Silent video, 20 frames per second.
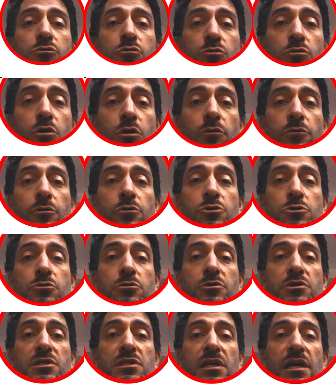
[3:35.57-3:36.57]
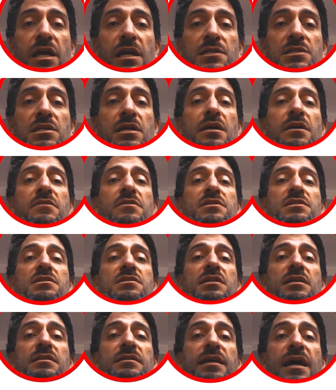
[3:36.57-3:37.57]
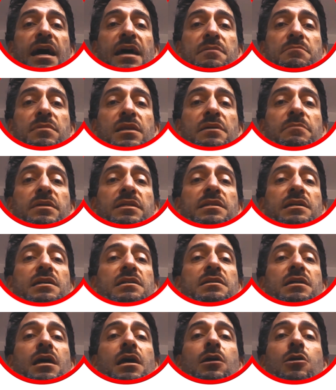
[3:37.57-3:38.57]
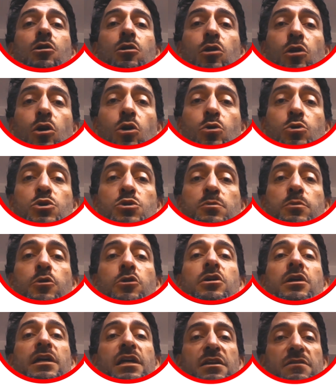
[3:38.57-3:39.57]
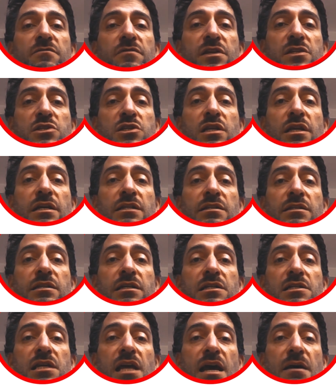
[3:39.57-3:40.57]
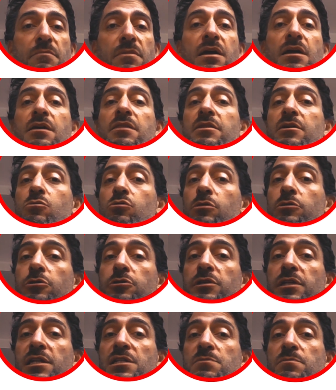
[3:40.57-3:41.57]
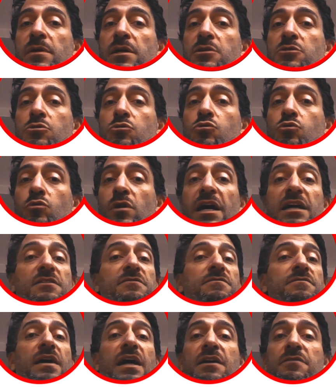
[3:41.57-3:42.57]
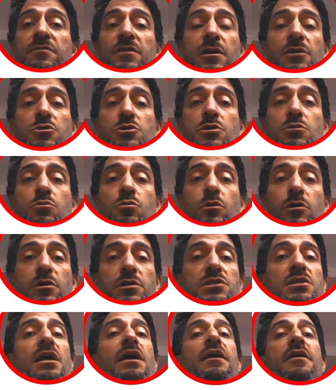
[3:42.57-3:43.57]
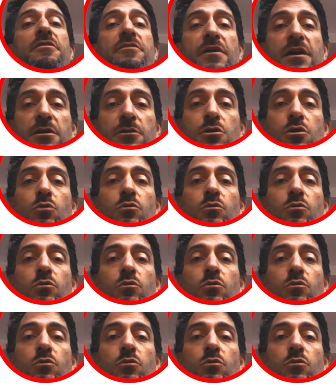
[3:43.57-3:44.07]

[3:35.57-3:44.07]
to know those constraints. This is a time-limited, closed book, invigilated exam. They will not expect you to write 5,000 words. They know